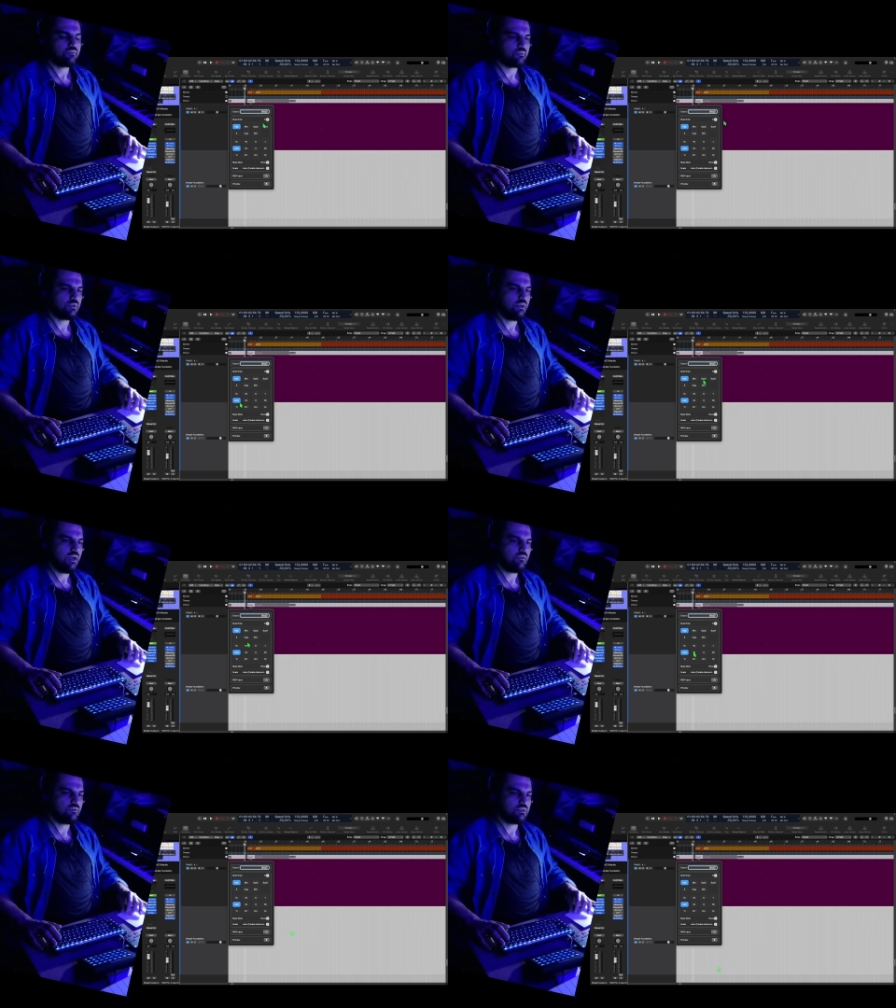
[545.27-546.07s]

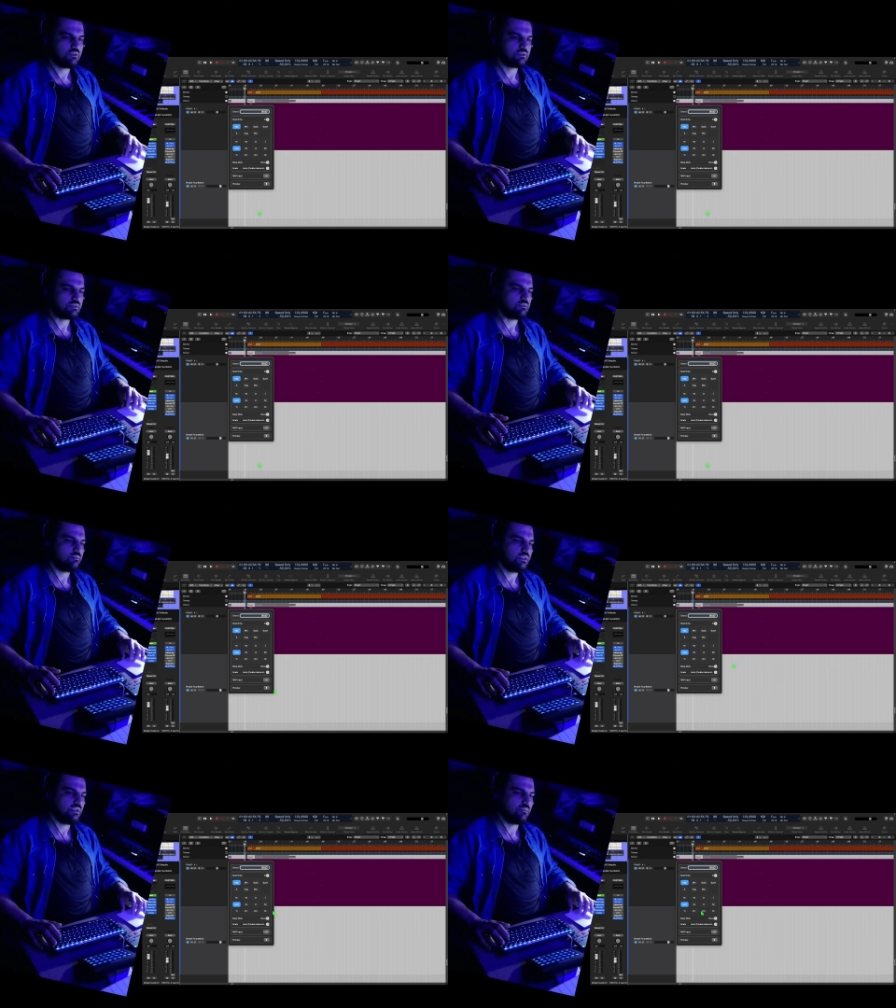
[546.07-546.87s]
have this
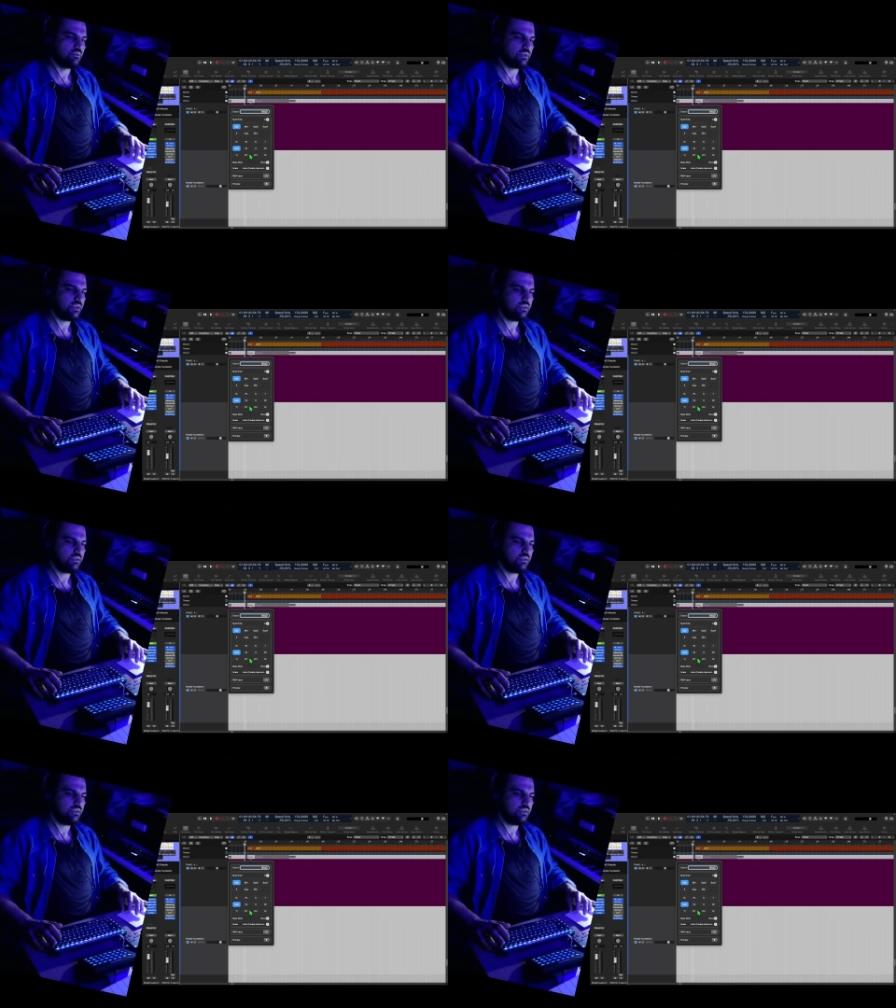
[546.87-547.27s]
mini plugin